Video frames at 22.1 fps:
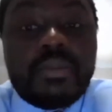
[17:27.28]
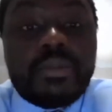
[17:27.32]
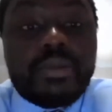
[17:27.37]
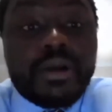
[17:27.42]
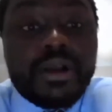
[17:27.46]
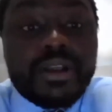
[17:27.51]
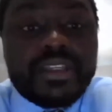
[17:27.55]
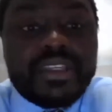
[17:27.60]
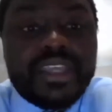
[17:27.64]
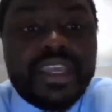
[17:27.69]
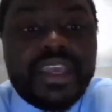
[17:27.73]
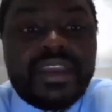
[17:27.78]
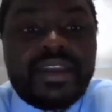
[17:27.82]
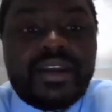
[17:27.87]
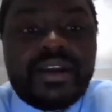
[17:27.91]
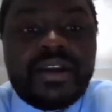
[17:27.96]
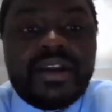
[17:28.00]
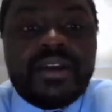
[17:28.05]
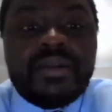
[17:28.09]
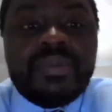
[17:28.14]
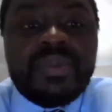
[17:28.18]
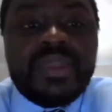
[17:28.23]
Brooke
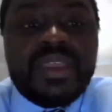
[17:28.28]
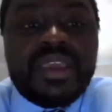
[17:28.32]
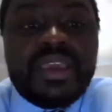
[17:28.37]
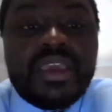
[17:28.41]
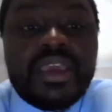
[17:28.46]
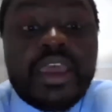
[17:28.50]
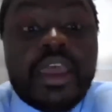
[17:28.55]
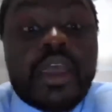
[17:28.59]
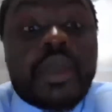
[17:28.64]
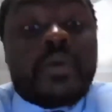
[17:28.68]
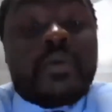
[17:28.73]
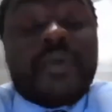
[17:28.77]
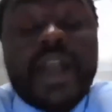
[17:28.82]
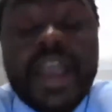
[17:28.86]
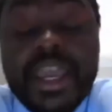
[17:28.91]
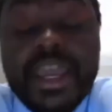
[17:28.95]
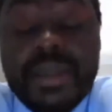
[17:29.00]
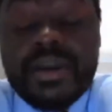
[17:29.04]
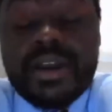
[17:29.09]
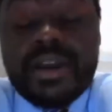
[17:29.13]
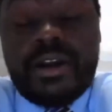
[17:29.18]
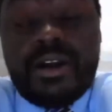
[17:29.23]
Taker,
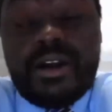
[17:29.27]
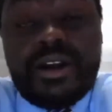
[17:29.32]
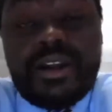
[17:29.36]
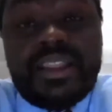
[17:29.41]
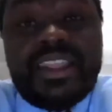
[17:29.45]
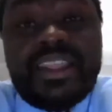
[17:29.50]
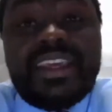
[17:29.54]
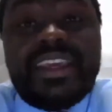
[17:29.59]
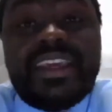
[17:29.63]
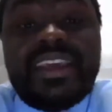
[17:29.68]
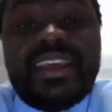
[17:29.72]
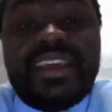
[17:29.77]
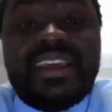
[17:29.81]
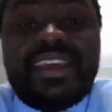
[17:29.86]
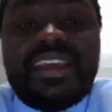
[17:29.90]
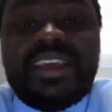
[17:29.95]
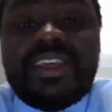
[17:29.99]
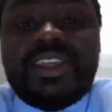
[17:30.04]
Ryan McCarthy,